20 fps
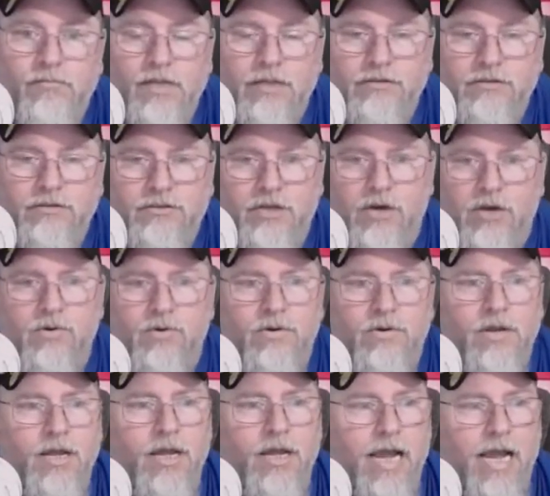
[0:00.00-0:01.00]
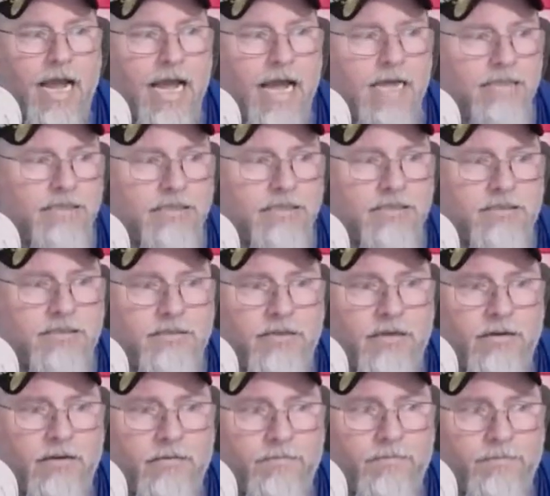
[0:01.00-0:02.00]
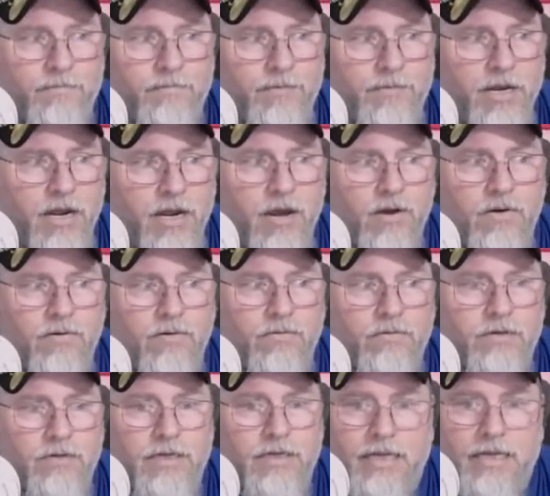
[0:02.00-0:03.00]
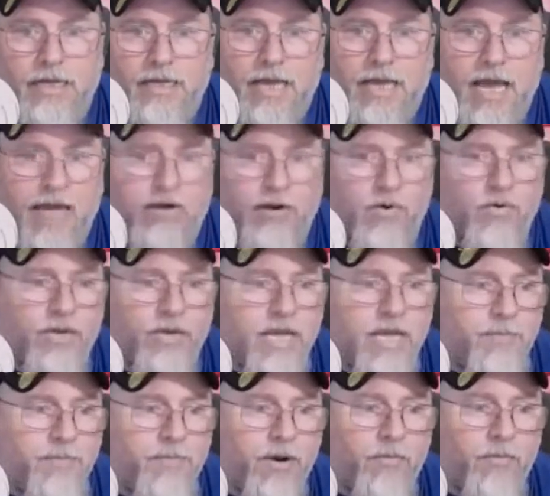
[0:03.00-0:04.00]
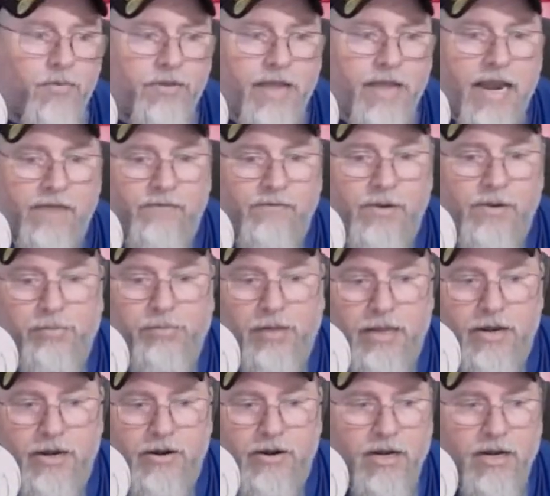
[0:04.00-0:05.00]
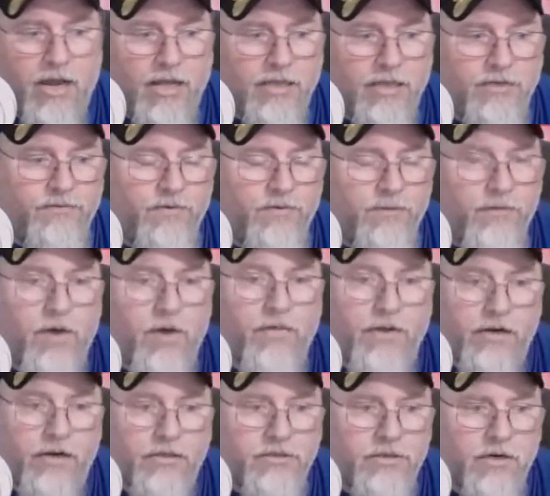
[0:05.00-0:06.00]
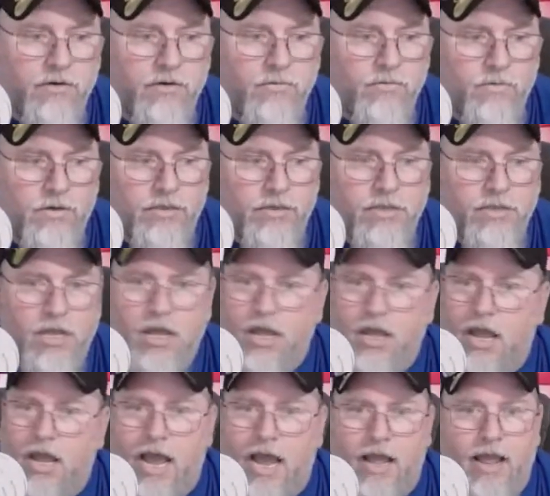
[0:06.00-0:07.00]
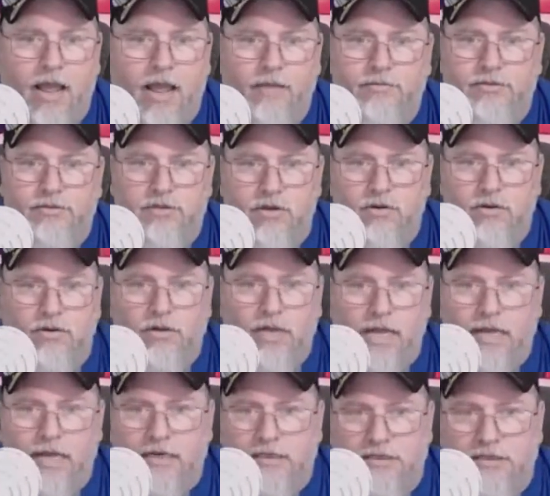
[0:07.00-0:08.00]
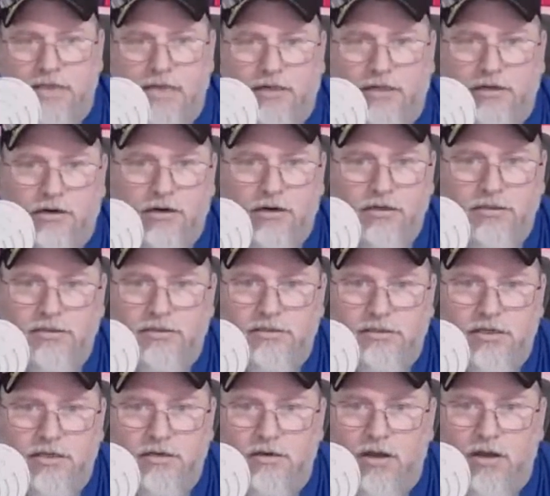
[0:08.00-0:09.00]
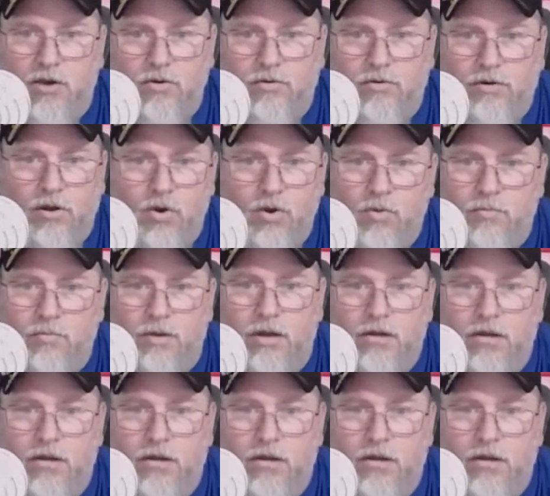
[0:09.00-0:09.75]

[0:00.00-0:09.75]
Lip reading: So I just, I don't keep up with every player in college football. There are certain ones. I'm so glad that Jalen Hurts is in Oklahoma.